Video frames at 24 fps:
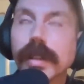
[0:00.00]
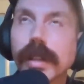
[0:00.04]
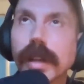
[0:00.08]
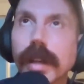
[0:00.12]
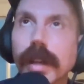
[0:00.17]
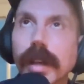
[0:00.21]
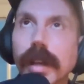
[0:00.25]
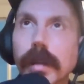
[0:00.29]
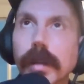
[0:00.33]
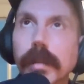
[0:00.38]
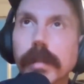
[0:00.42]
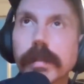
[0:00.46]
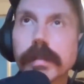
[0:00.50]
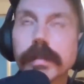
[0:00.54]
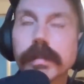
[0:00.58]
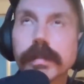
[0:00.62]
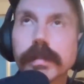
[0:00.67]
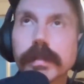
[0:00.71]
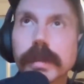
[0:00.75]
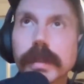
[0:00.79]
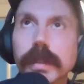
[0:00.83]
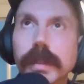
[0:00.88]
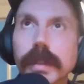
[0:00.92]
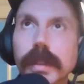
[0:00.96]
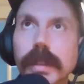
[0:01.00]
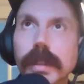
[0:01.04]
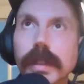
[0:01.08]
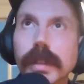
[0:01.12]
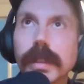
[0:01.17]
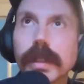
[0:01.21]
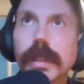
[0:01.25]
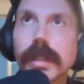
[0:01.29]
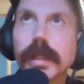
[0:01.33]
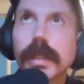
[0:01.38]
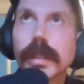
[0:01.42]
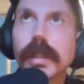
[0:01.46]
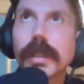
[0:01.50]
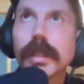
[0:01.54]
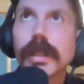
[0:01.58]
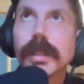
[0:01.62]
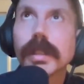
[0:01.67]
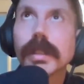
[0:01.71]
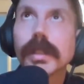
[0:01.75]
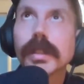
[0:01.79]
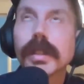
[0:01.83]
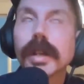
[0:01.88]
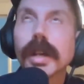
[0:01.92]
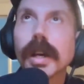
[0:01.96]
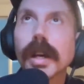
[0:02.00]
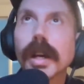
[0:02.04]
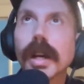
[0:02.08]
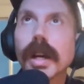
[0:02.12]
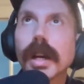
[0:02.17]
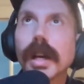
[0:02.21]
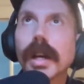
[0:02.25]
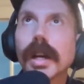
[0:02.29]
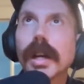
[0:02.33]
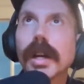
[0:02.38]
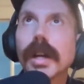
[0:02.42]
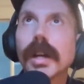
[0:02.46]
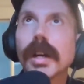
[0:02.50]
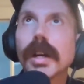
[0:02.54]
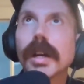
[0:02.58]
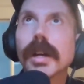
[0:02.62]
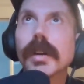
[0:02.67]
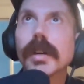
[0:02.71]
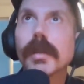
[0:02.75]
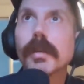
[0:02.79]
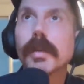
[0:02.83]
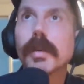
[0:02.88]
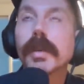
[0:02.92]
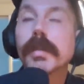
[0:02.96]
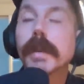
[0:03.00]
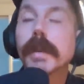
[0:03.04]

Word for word: um uh, with how